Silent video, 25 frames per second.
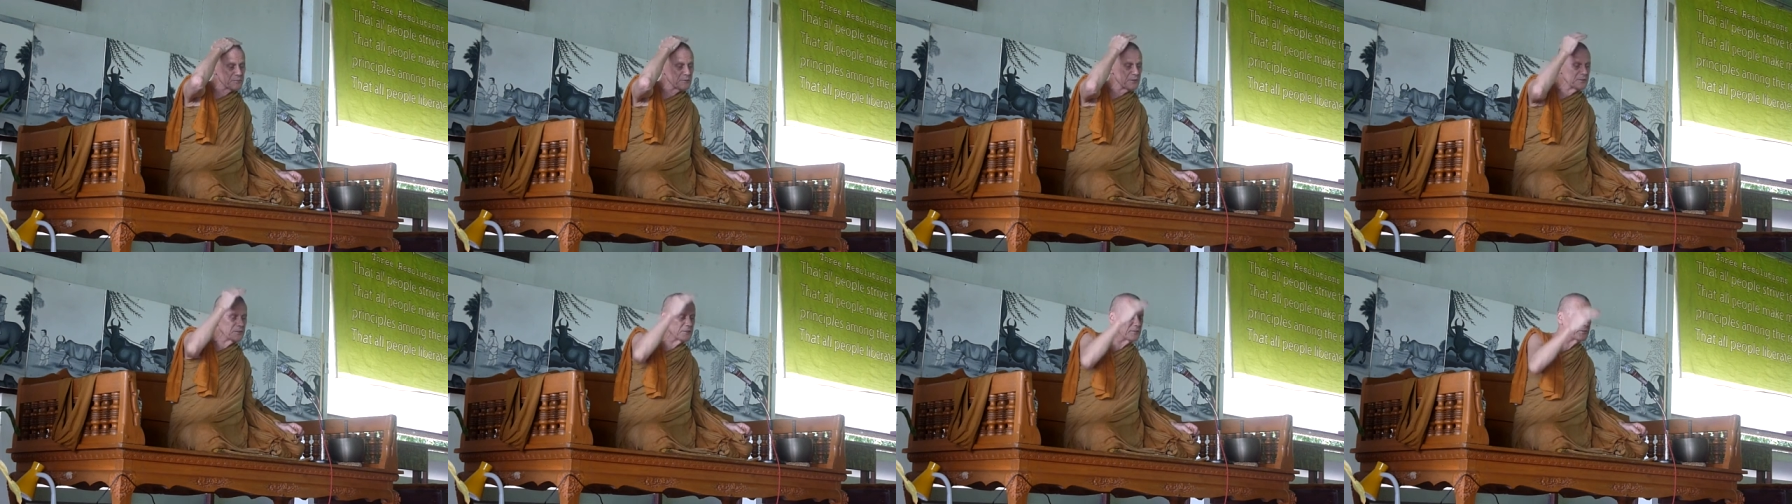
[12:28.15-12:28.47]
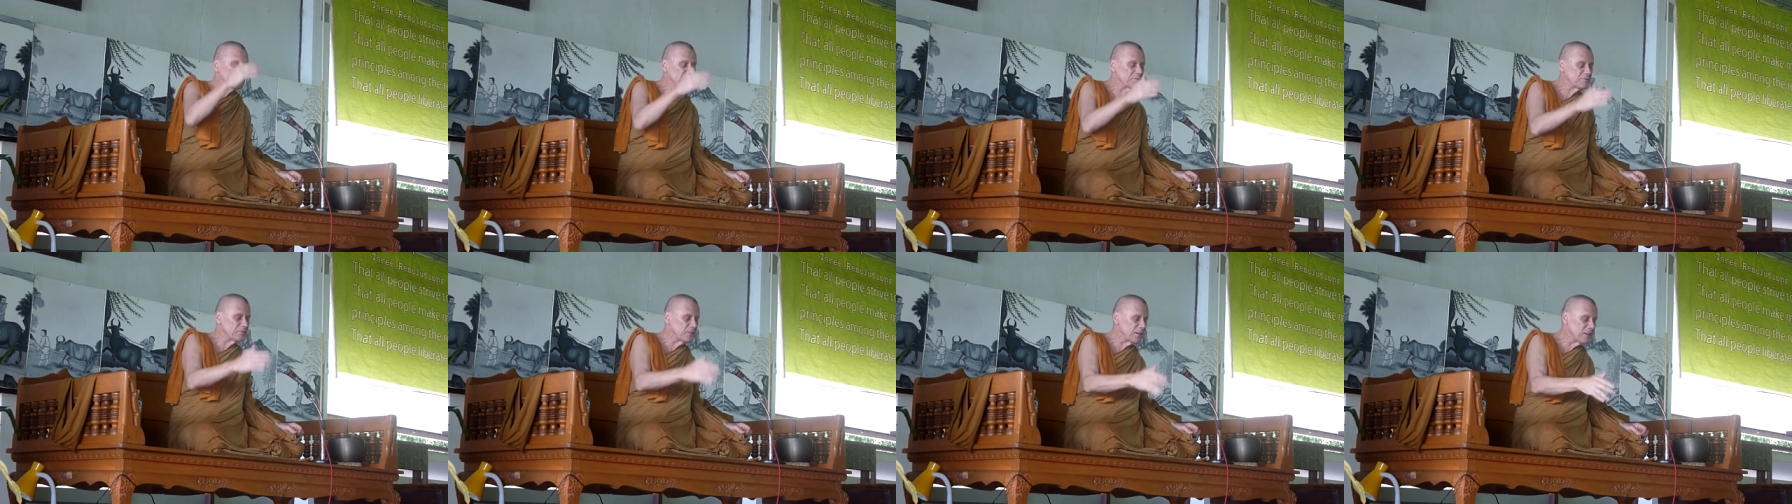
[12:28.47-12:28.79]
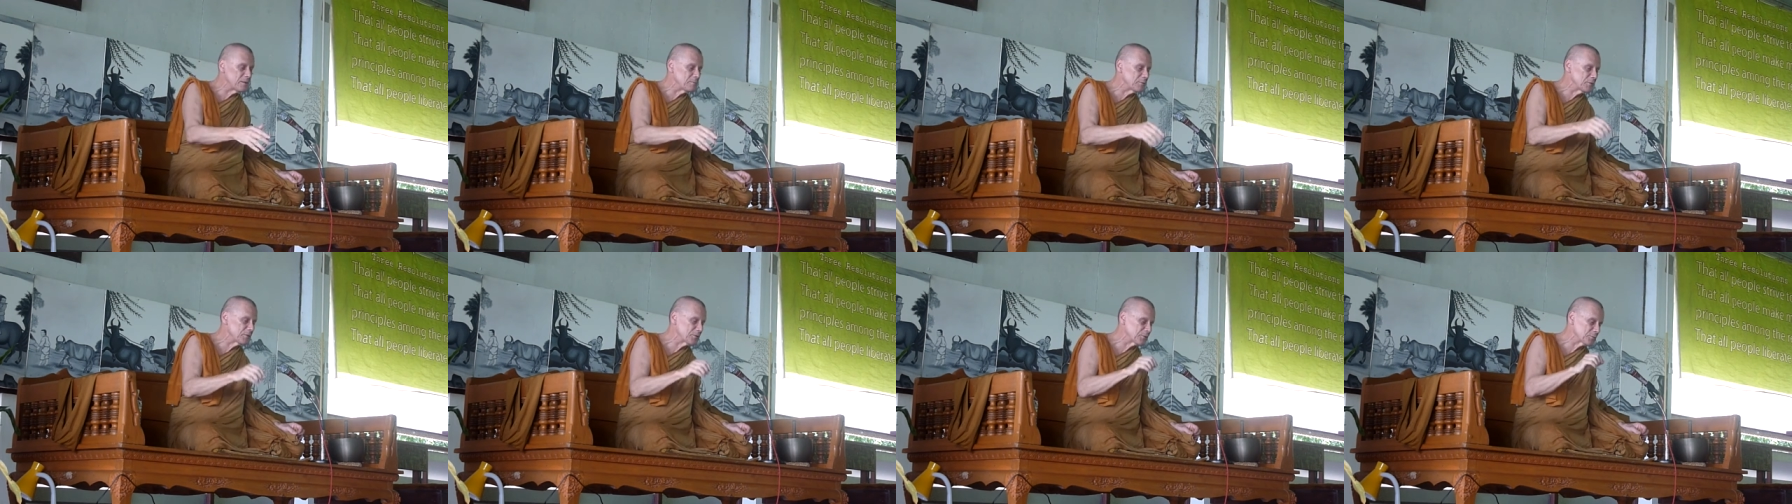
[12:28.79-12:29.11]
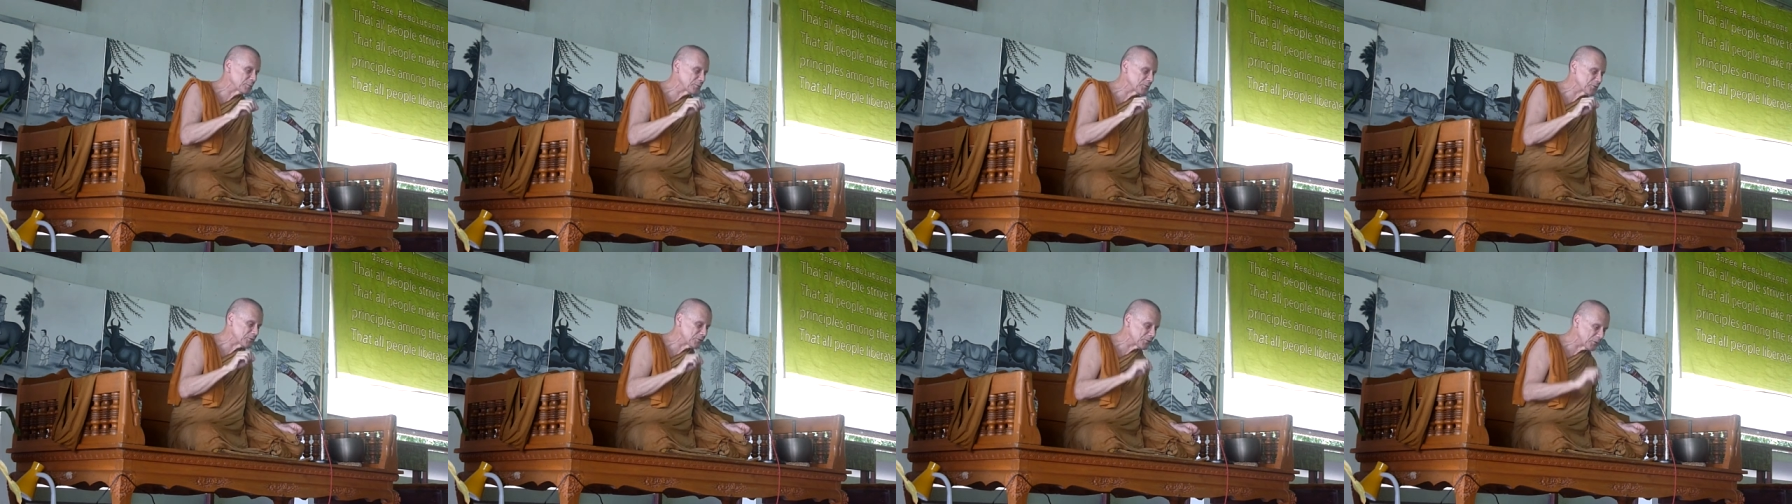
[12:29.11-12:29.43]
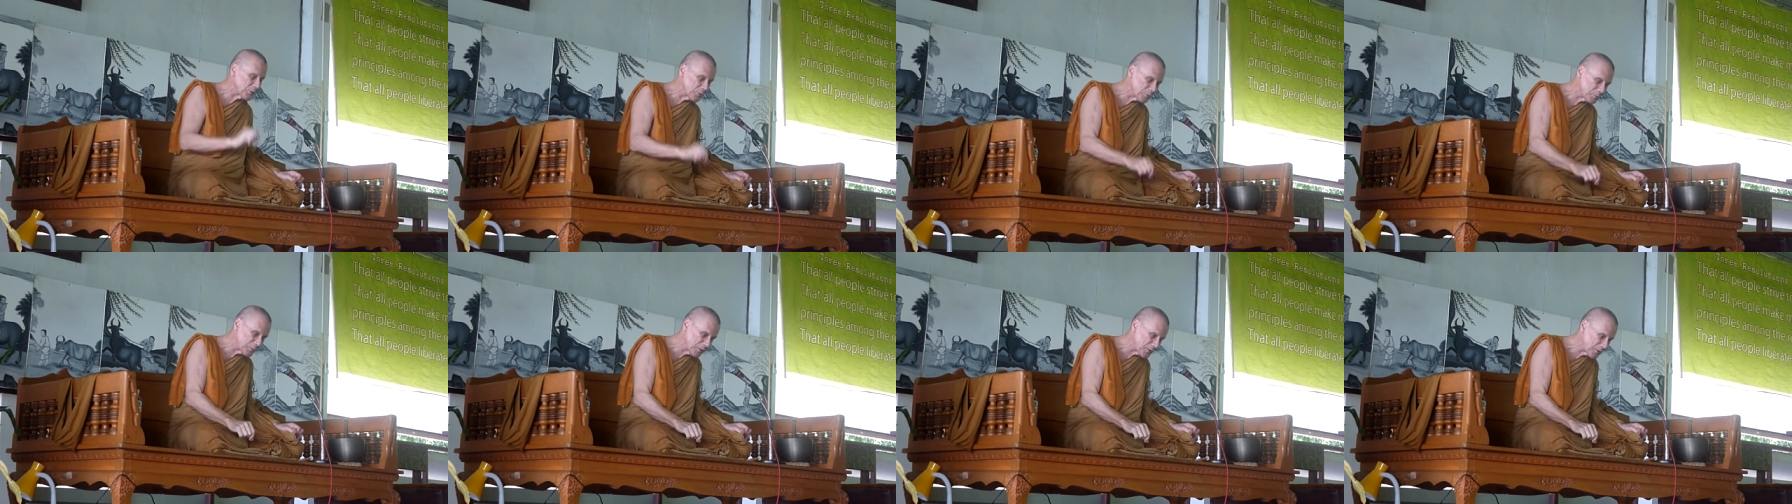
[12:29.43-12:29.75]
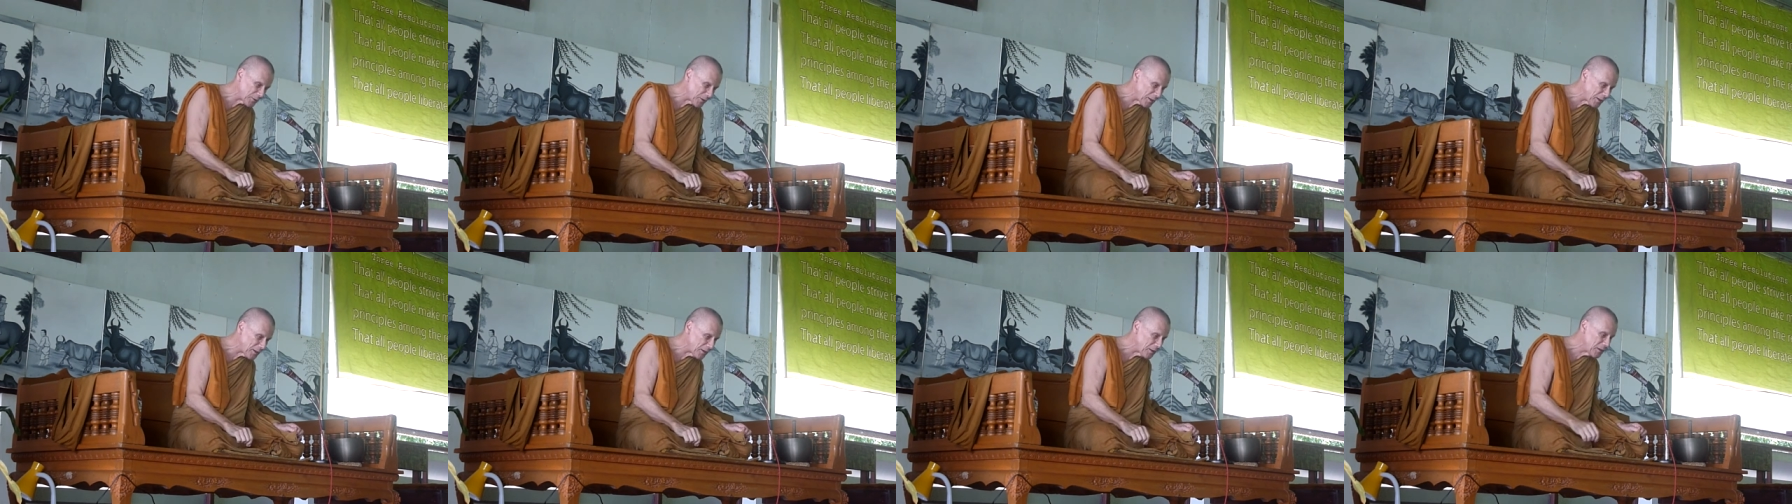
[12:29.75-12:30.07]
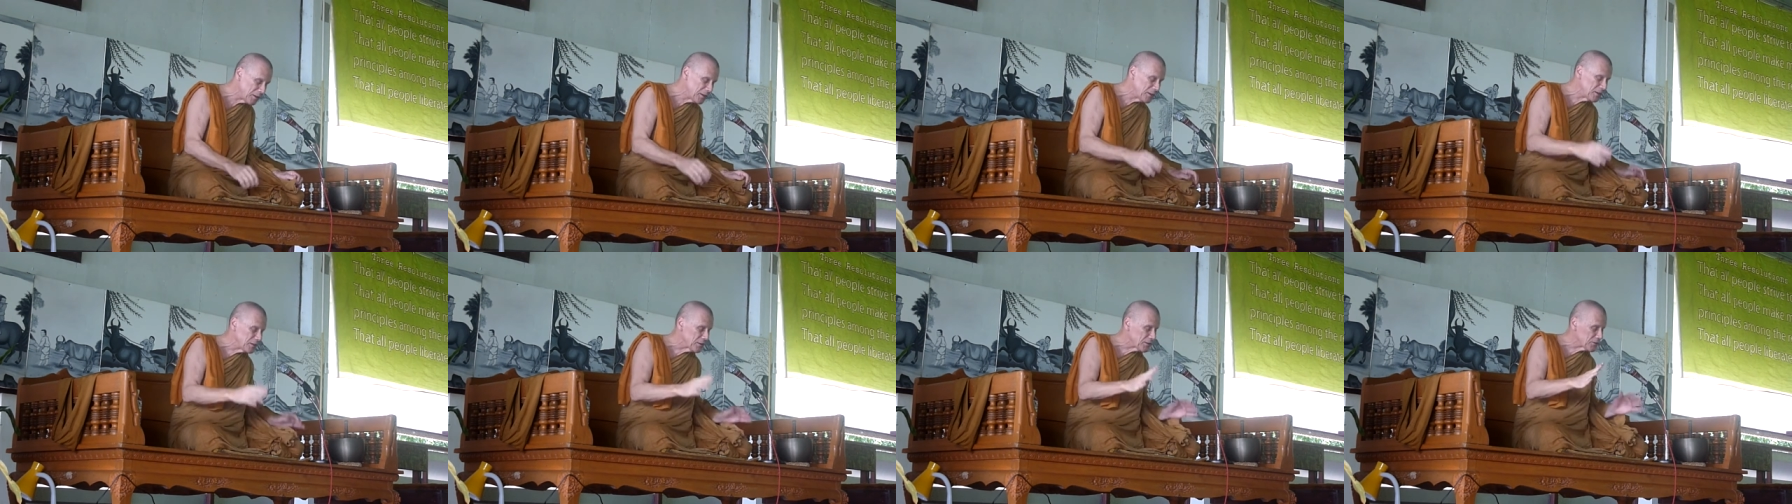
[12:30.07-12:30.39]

but the defilements will still be there,